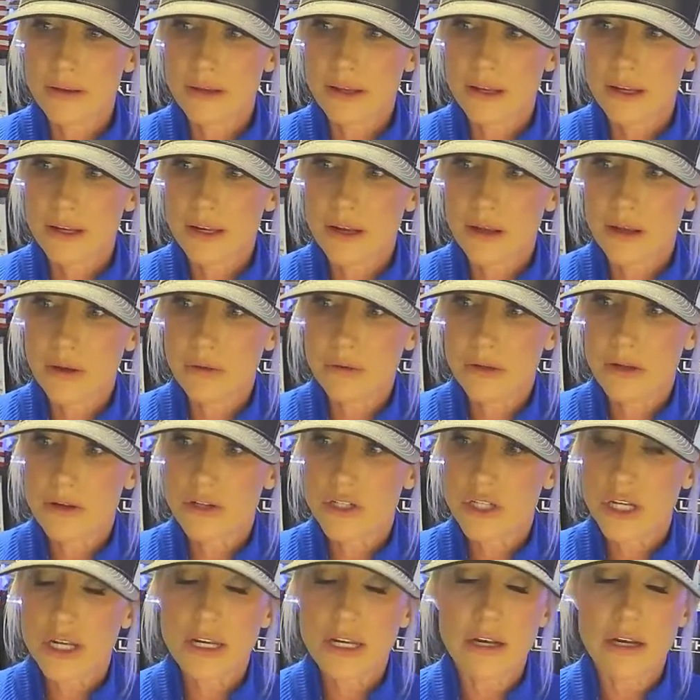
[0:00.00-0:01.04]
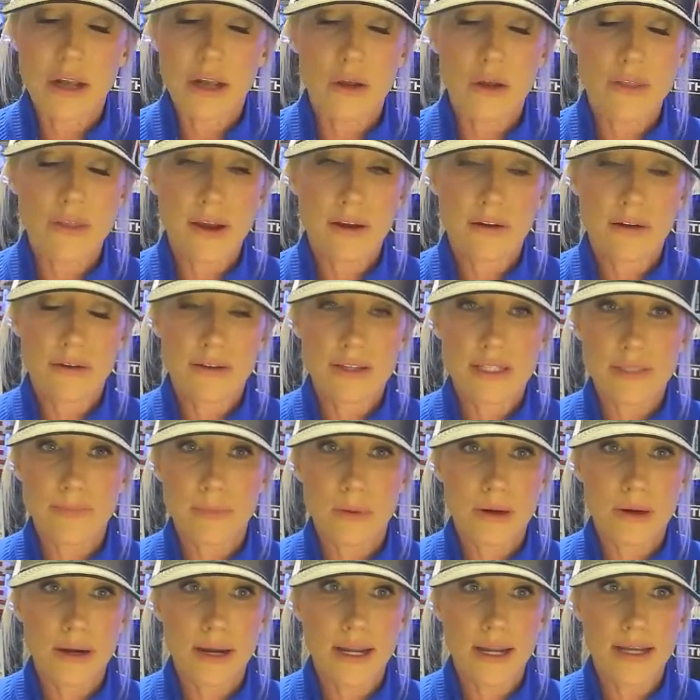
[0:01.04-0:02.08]
usually you'd go there in the
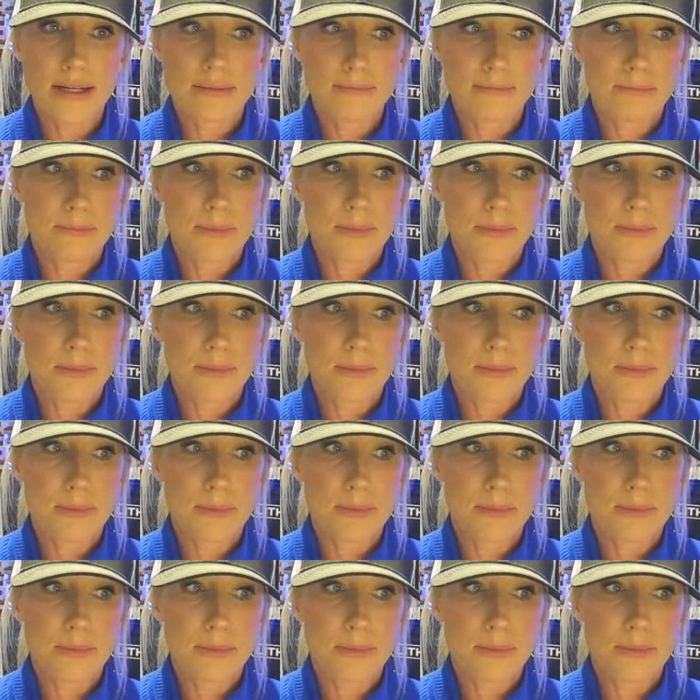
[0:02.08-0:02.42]
spring,